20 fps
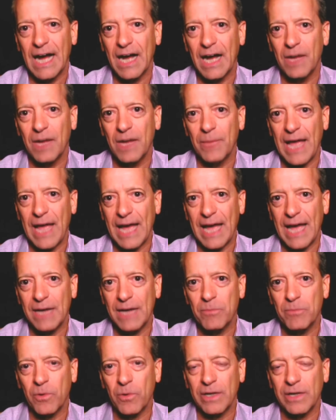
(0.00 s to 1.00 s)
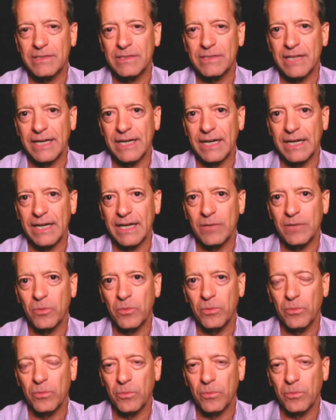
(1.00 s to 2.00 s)
Um, and boy, I'll tell
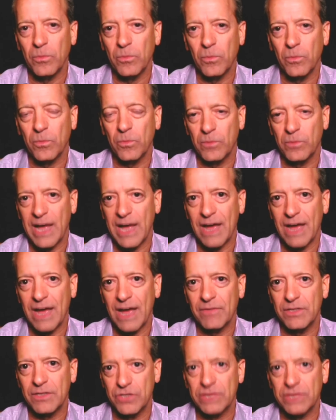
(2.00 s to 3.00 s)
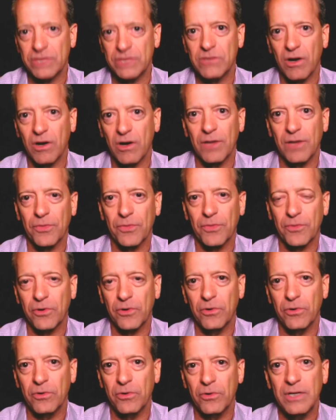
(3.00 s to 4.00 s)
you, having just gone
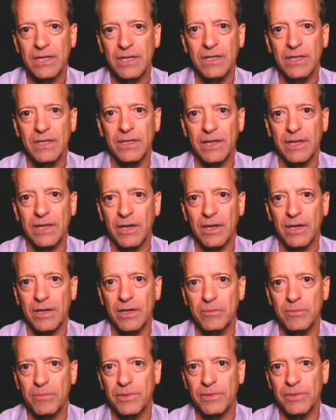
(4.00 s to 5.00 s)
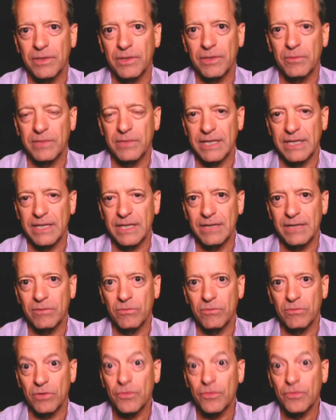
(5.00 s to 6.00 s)
through The, the, the
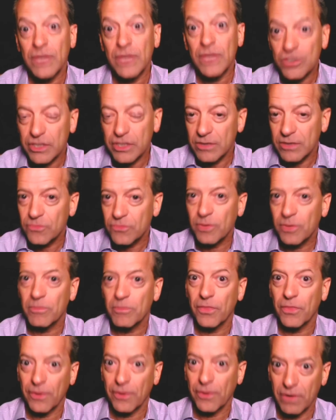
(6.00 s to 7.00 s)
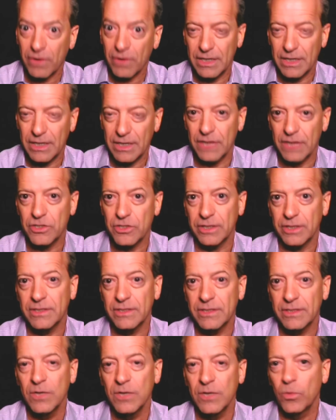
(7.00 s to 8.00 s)
revision from the third
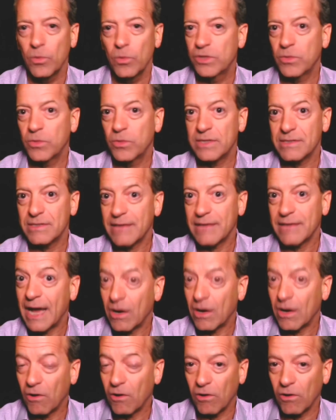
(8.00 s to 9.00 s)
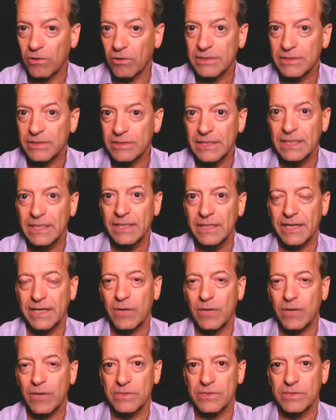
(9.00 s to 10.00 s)
edition, which wasn't that old,
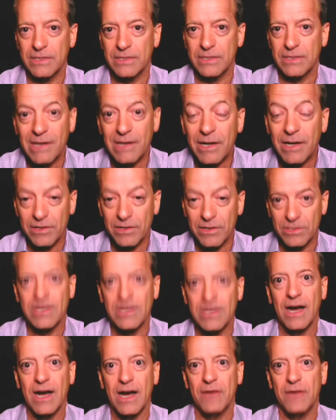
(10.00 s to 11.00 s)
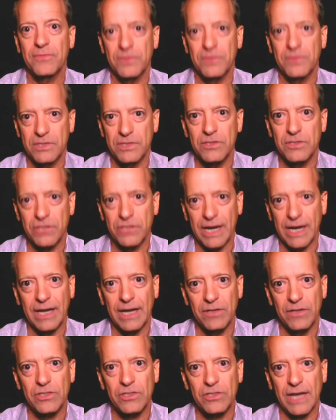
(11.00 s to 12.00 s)
there was a ton of stuff to
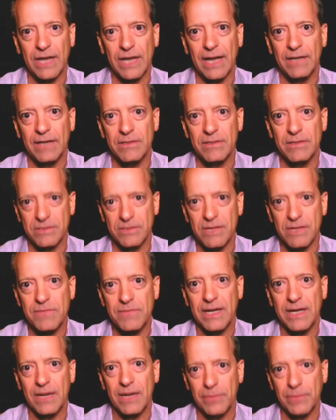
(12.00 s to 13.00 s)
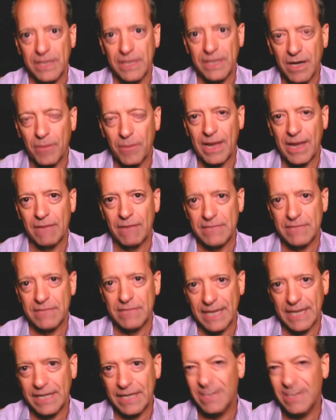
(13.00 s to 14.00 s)
change and stuff that had become
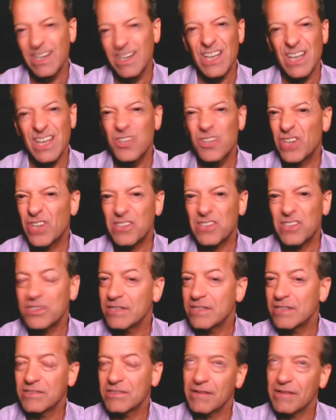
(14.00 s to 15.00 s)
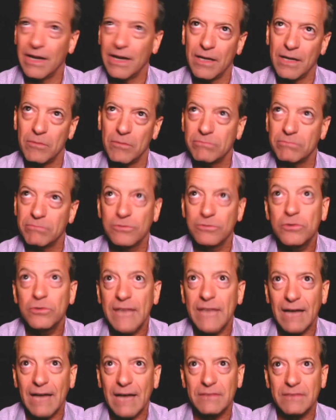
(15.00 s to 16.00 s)
outdated just since uh, two
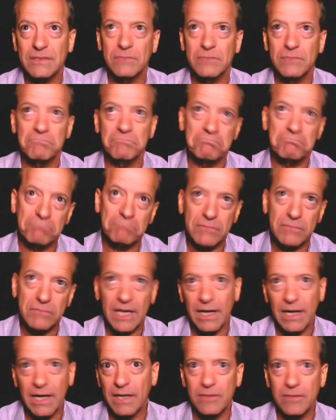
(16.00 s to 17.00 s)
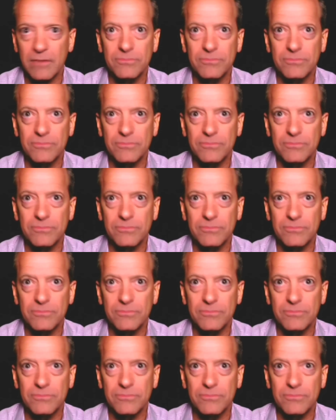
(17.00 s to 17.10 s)
thousand